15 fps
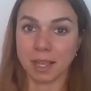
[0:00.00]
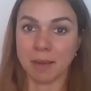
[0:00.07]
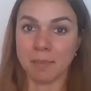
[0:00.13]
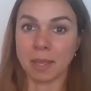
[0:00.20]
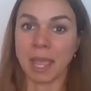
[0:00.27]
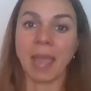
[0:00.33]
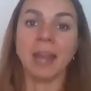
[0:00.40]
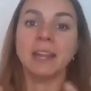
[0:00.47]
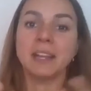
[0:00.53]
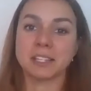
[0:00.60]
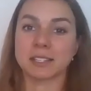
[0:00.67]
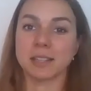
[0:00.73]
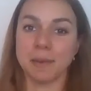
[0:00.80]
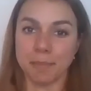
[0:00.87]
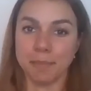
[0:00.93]
a
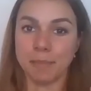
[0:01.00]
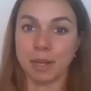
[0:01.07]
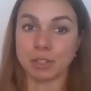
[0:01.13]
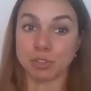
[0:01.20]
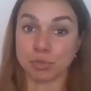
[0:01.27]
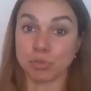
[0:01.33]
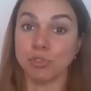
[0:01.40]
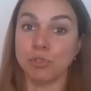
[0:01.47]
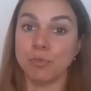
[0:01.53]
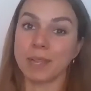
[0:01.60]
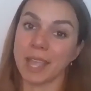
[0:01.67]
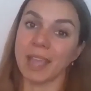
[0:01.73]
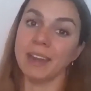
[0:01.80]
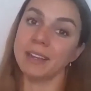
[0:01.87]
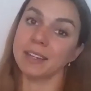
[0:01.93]
mechanics, a, a true
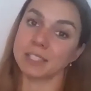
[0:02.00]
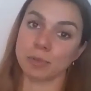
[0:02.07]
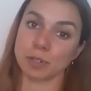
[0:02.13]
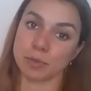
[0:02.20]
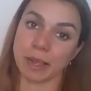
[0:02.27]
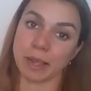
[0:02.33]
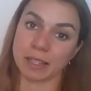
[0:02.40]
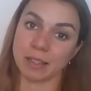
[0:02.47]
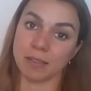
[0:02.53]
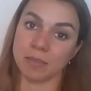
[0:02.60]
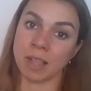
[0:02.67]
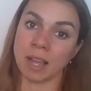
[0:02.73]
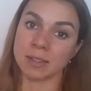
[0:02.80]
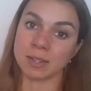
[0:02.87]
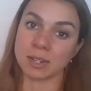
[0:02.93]
mechanics
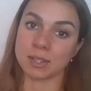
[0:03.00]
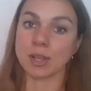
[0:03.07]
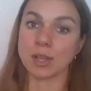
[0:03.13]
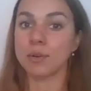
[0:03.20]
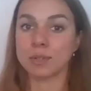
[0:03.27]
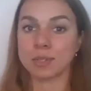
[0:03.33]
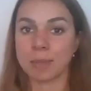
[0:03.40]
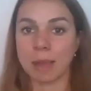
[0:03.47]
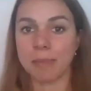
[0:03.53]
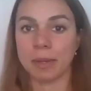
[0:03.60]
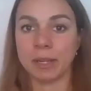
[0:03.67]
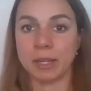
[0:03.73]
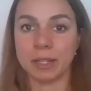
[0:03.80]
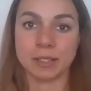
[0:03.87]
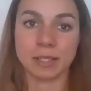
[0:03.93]
perspective, not just, oh, this is my
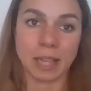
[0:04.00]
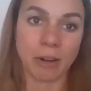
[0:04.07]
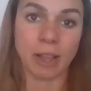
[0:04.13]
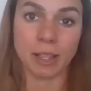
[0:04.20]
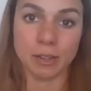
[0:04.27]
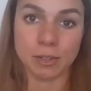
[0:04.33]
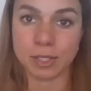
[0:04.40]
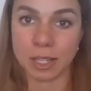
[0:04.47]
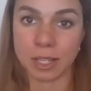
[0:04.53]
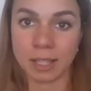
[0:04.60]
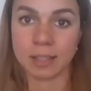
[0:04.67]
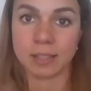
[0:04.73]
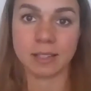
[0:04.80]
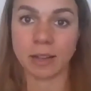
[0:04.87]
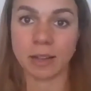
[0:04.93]
opinion, this is how I used to
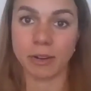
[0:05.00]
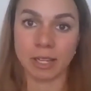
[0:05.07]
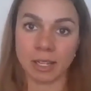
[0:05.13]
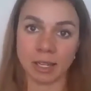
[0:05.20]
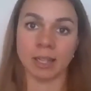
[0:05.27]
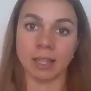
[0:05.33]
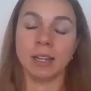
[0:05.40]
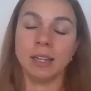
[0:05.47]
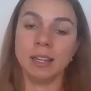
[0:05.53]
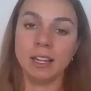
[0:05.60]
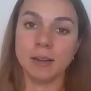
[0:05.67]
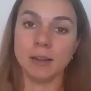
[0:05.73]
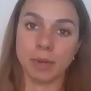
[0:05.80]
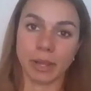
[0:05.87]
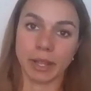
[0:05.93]
hit, this is how I did it,
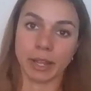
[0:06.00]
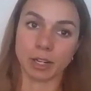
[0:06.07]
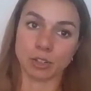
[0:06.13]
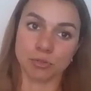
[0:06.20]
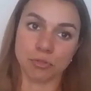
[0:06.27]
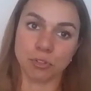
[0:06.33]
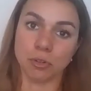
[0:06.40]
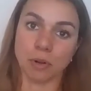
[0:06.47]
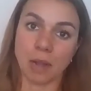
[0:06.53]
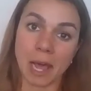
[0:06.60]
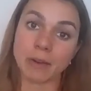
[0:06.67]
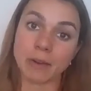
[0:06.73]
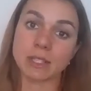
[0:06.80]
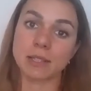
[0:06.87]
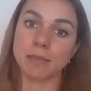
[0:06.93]
but like a true,
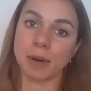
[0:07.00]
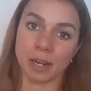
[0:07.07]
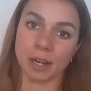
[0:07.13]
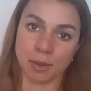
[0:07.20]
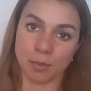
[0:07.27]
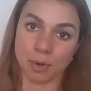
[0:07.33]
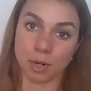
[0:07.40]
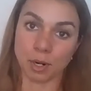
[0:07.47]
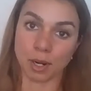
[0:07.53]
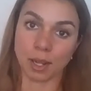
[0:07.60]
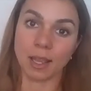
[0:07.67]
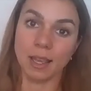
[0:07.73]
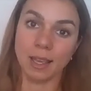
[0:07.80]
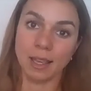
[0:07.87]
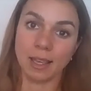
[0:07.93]
how does the body
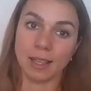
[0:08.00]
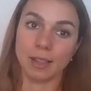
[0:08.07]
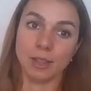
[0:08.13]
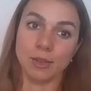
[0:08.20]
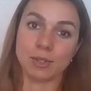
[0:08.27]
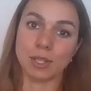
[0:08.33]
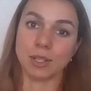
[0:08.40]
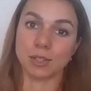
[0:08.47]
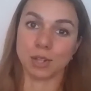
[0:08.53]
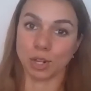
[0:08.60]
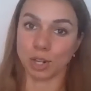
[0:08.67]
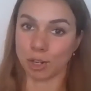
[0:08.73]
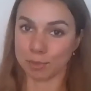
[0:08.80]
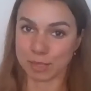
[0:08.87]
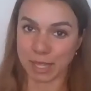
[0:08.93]
work? Using
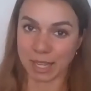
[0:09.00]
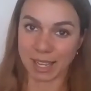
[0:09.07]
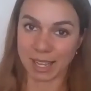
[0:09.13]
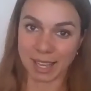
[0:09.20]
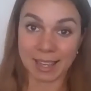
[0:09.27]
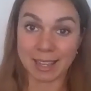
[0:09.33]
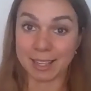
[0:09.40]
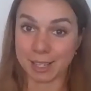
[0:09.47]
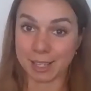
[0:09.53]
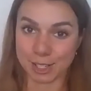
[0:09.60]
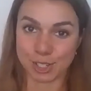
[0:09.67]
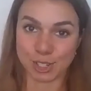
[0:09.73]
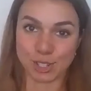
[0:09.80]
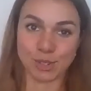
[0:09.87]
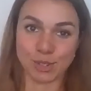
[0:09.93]
terms like
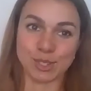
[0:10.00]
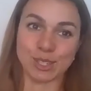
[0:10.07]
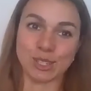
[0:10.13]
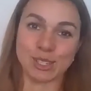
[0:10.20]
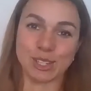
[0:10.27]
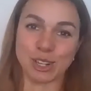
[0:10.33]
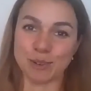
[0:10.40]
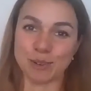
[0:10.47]
hinge, using terms